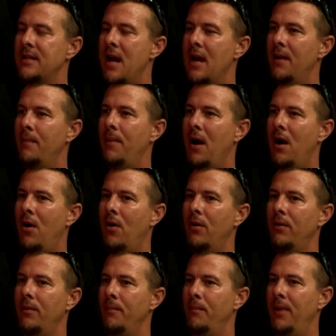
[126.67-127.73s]
not about
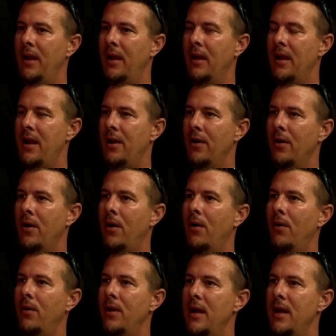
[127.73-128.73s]
being a hero,